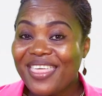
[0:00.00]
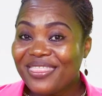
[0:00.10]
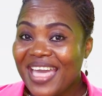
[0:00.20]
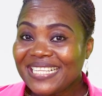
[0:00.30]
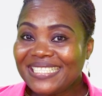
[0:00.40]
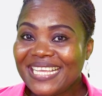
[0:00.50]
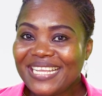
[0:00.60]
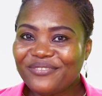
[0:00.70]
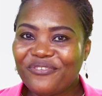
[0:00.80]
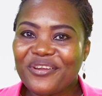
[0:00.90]
That's
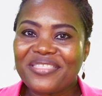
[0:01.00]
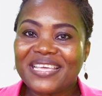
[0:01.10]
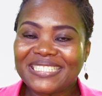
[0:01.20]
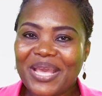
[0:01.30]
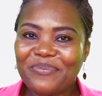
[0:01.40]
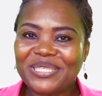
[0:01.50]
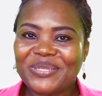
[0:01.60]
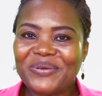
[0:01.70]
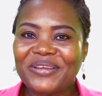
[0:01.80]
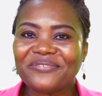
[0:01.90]
it for this
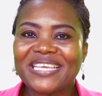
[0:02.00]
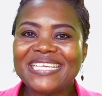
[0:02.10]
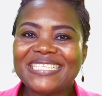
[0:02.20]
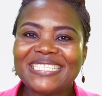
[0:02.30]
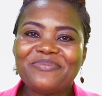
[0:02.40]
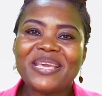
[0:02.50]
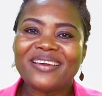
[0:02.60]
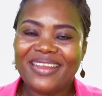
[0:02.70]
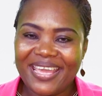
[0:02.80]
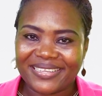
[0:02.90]
episode of ECCB
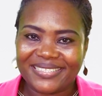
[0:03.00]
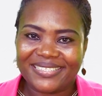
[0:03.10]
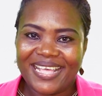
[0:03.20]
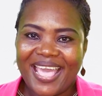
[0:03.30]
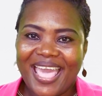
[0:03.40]
Connects.